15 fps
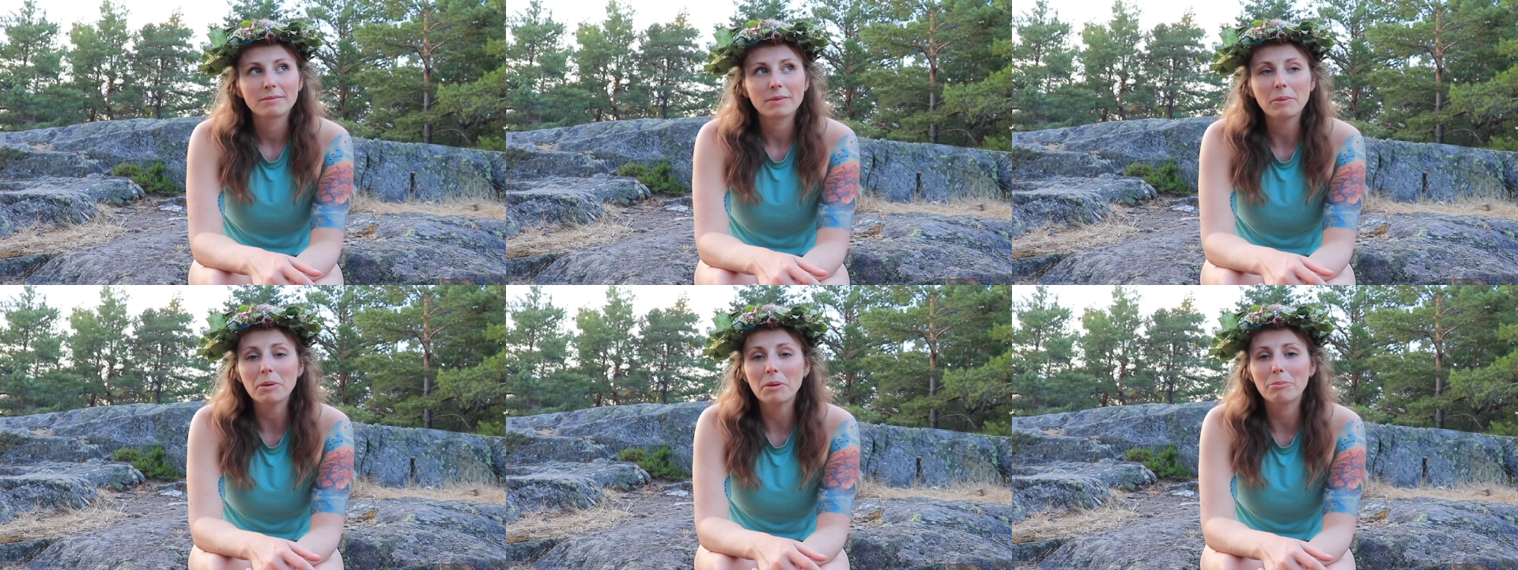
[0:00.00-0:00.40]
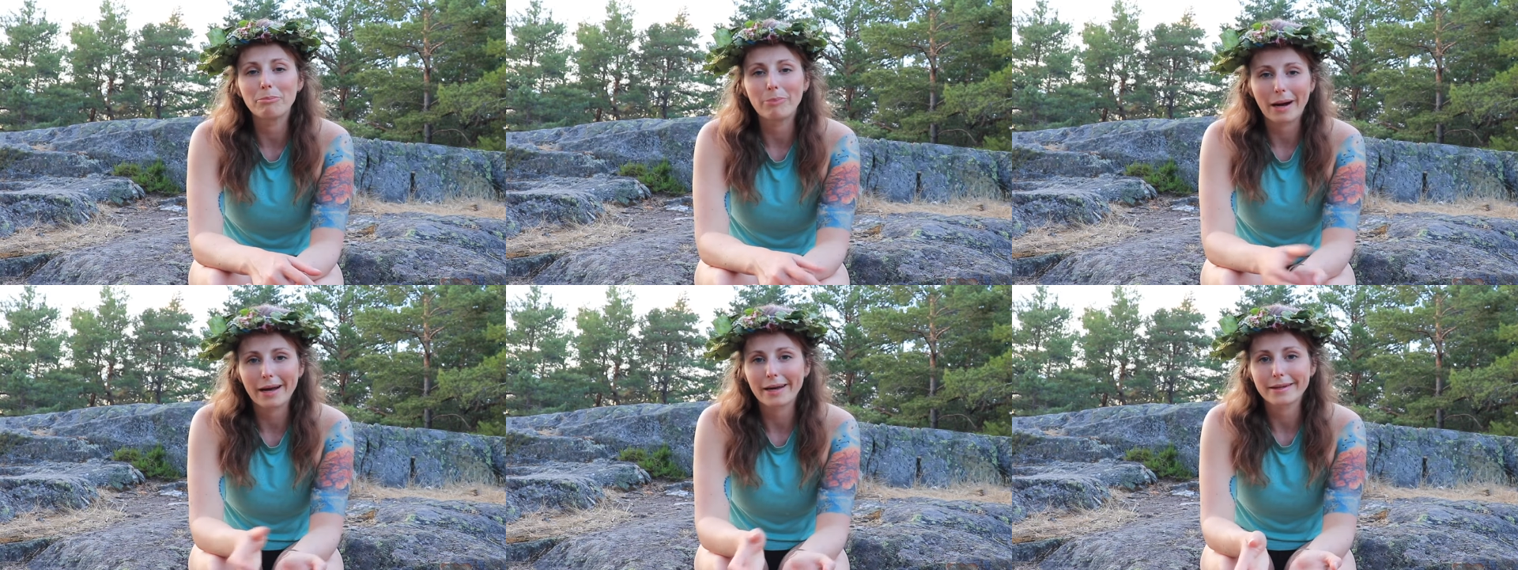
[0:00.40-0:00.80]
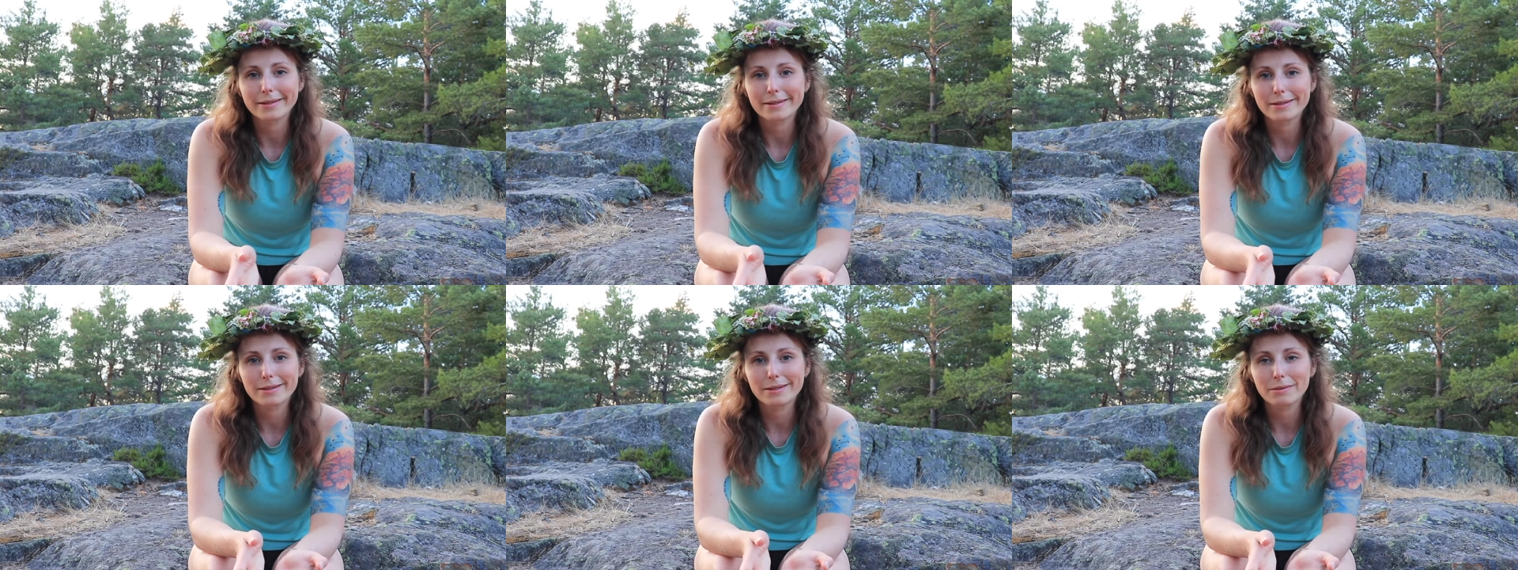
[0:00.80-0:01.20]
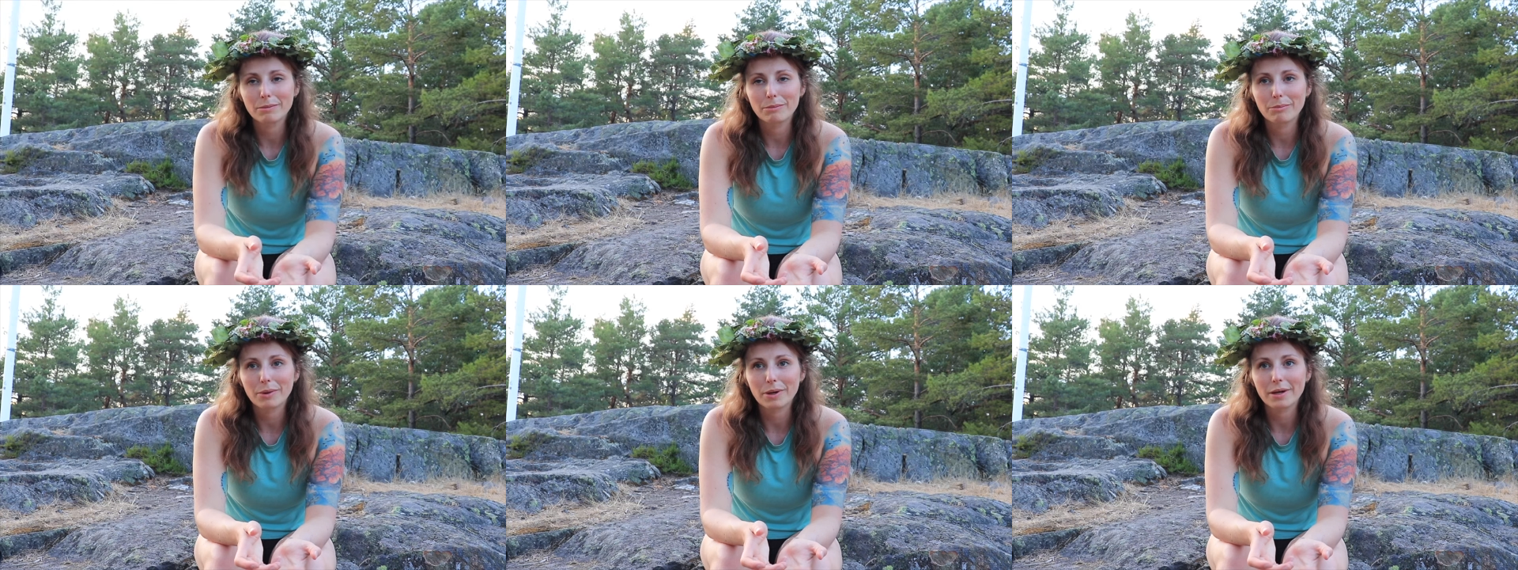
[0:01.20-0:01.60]
Maybe I'm biased,
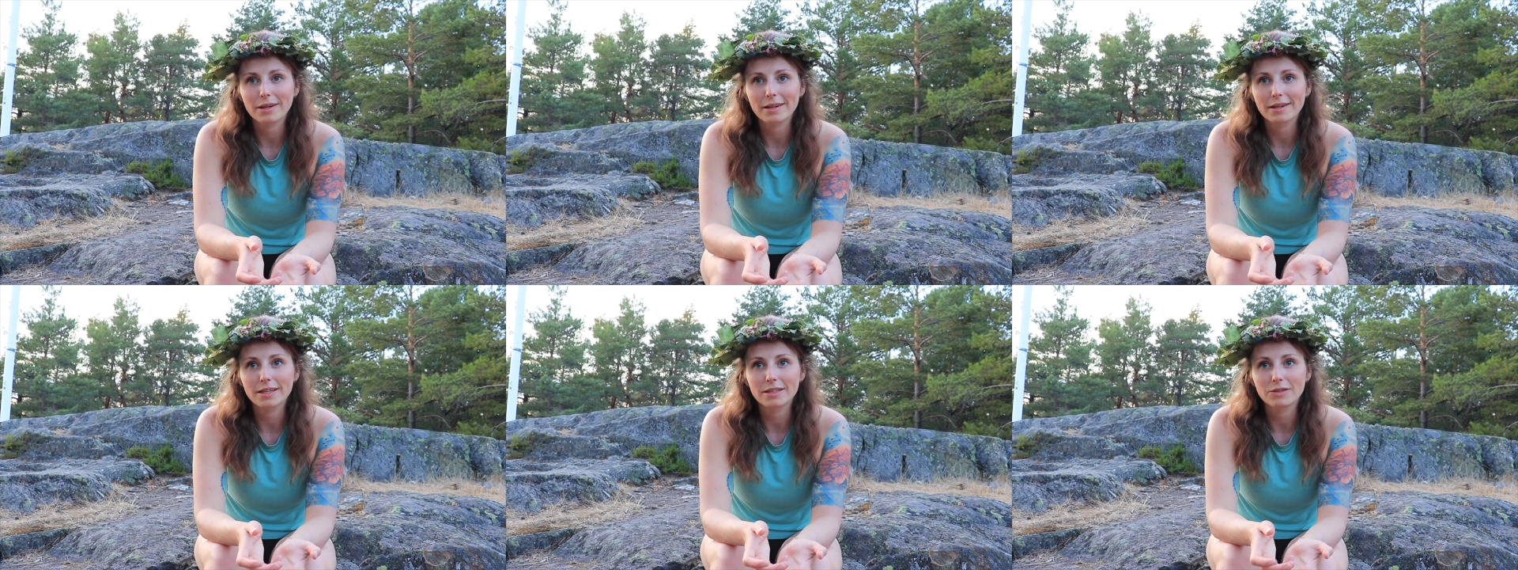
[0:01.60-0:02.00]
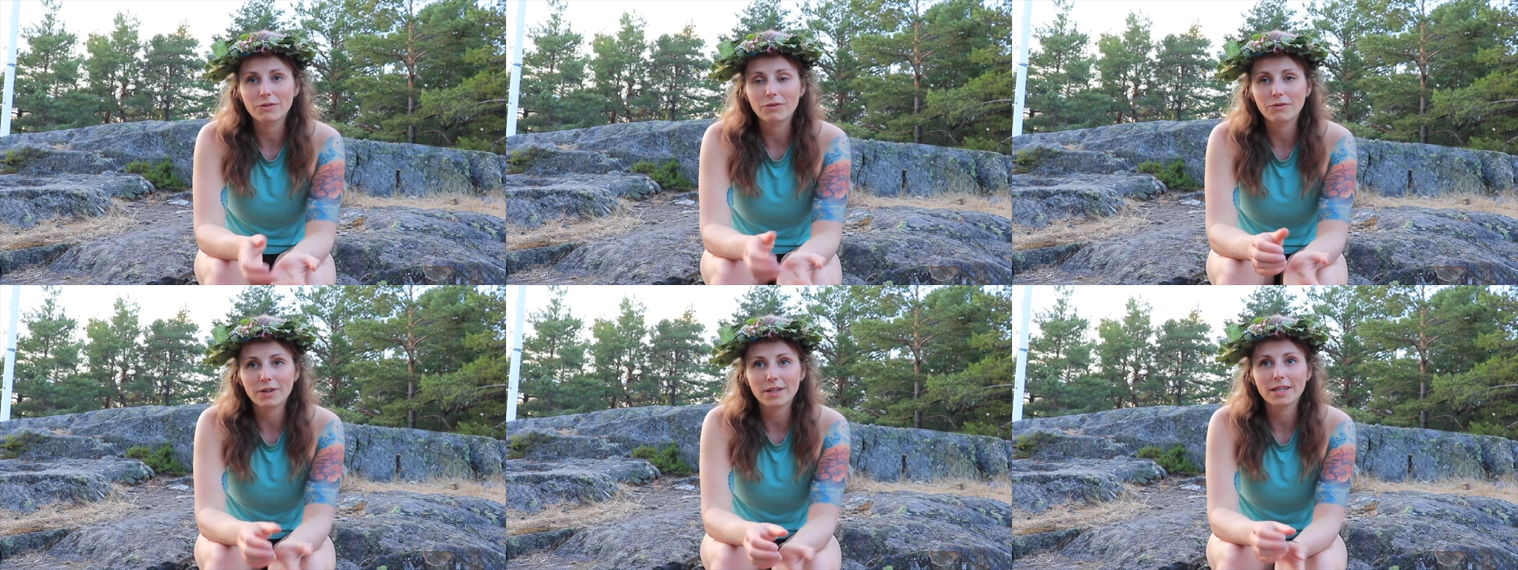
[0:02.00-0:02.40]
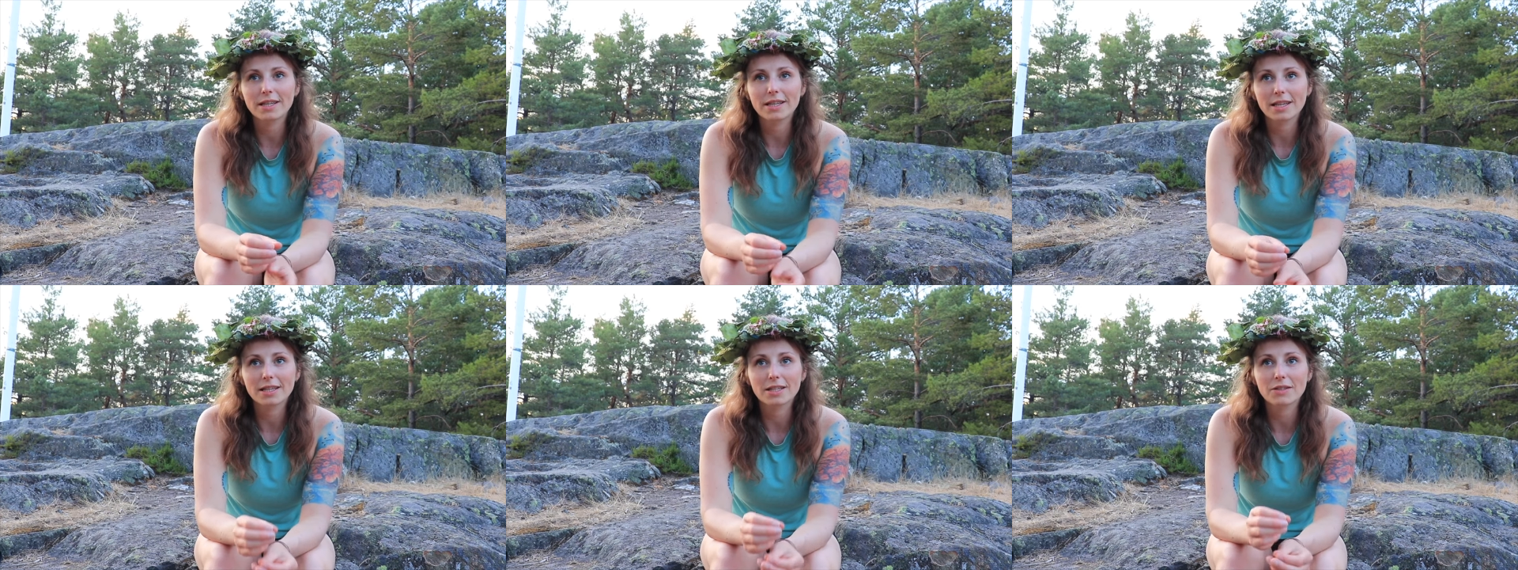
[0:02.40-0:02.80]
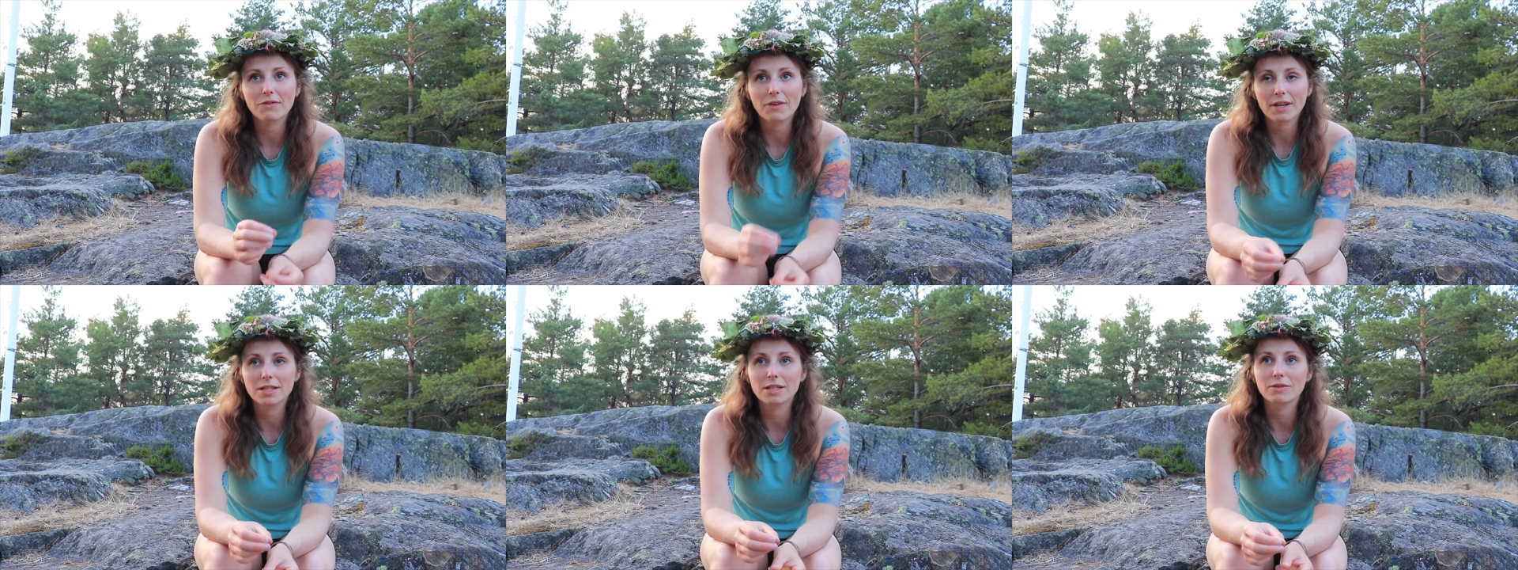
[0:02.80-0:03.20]
but it's funny that this
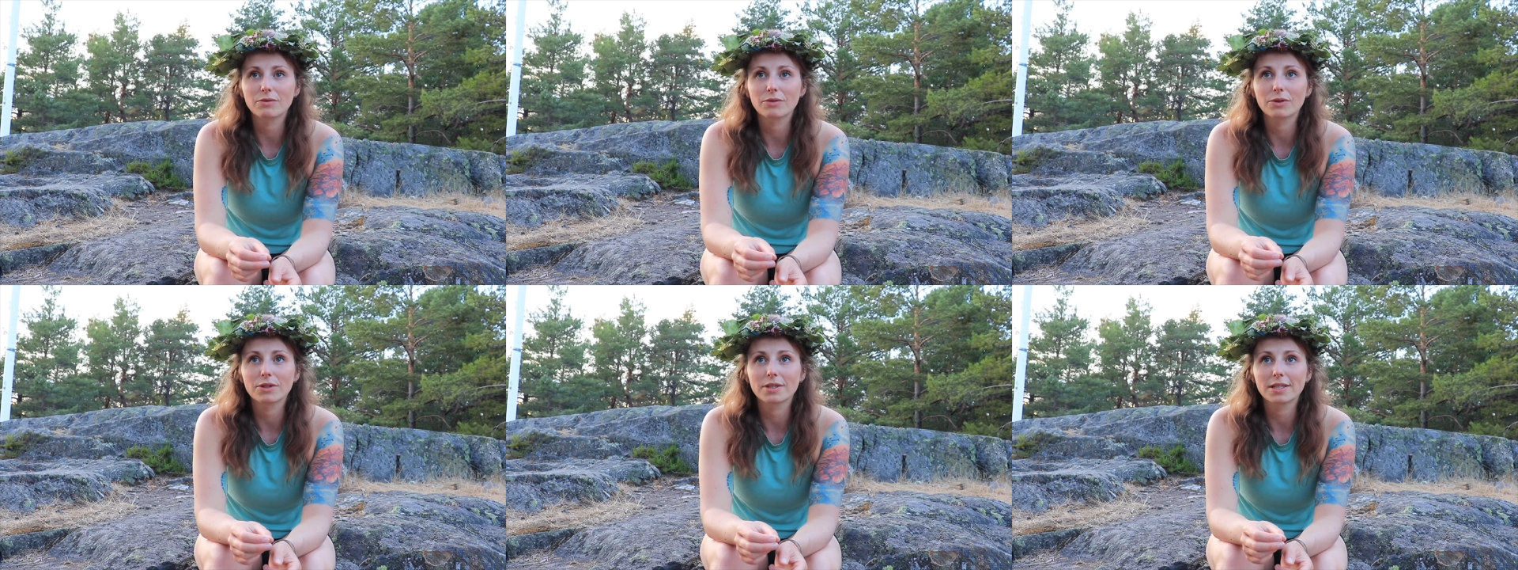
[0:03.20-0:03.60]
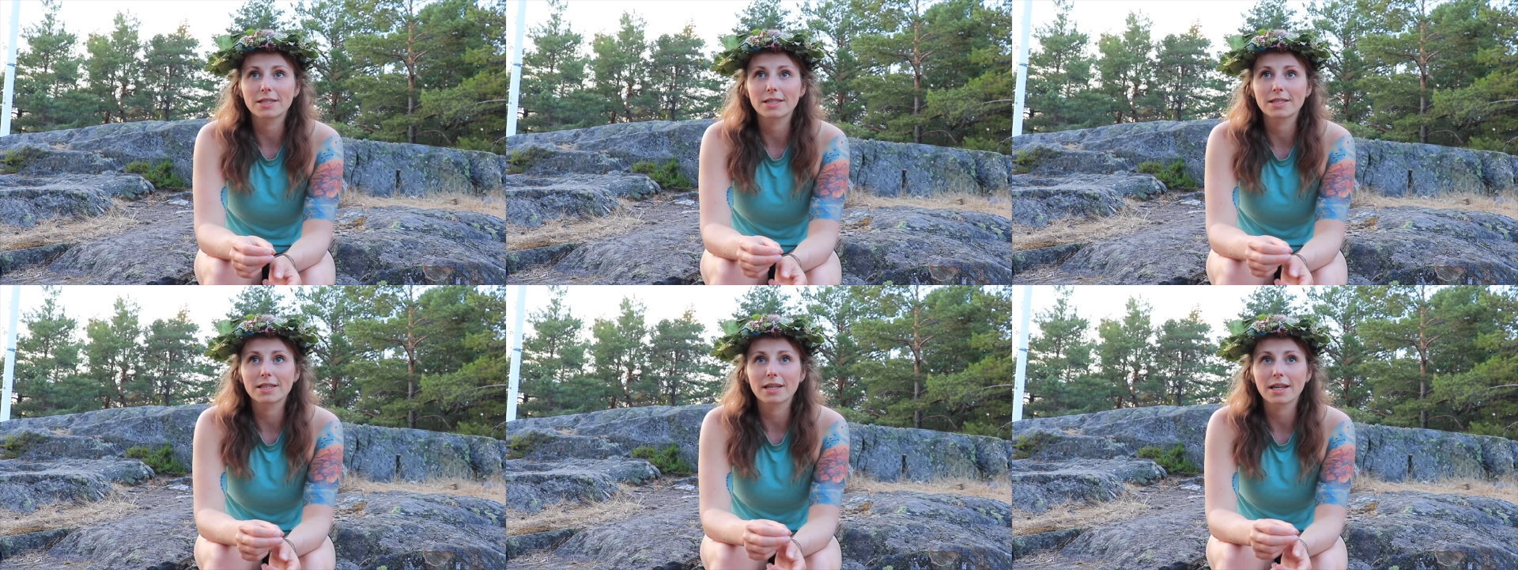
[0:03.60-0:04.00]
festival is